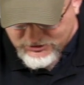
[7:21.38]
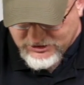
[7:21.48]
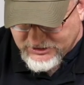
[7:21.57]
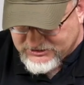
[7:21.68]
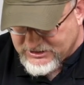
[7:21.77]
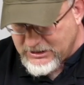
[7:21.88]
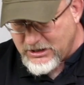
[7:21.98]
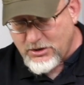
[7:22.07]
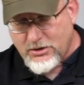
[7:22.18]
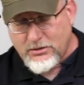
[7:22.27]
here,
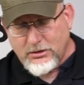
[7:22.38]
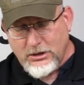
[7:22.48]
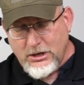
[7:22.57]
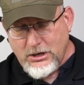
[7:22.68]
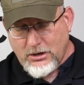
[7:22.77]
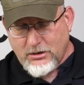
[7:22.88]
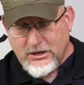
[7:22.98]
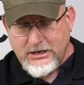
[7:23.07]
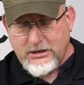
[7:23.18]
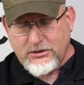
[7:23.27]
all right,
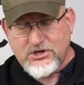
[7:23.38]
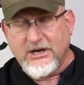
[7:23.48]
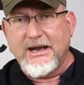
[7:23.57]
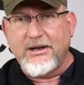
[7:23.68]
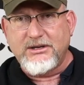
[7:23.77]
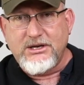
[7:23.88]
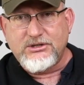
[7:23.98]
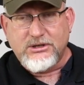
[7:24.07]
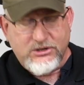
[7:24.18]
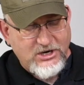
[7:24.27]
check out
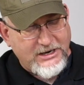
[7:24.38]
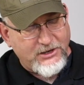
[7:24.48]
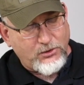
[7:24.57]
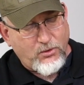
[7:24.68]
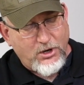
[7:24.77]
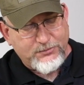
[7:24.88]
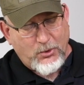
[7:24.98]
the cross bolts.